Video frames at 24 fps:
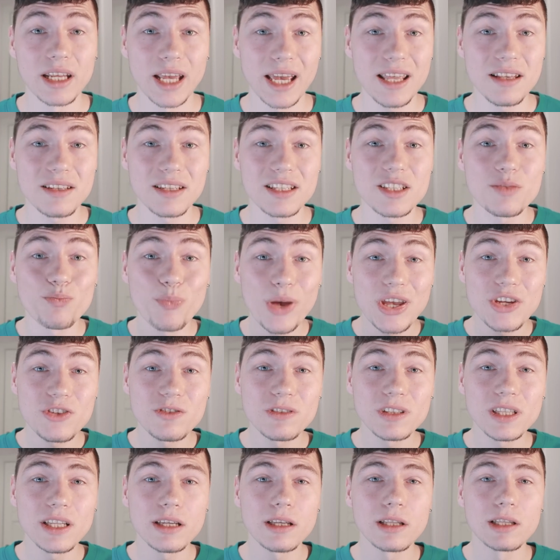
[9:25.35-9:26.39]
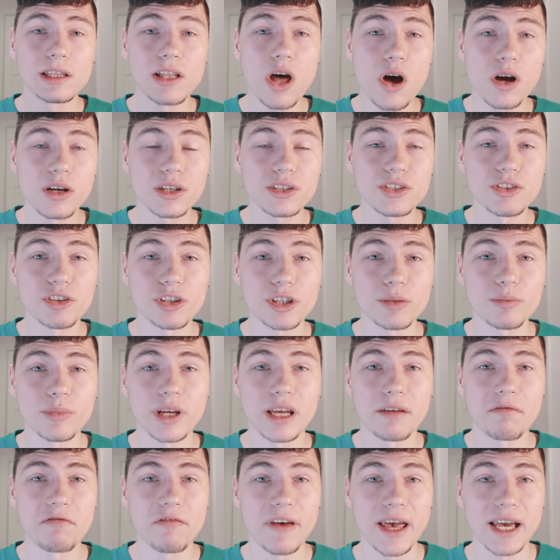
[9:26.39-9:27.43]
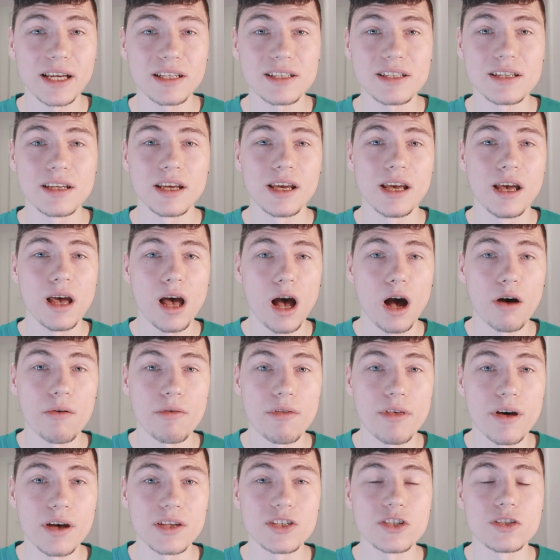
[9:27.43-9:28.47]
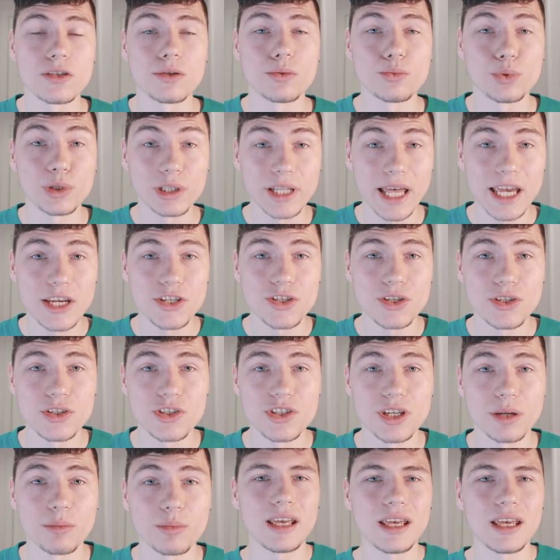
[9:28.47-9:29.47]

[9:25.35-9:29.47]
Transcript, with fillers: and especially long-term effects of those relationship.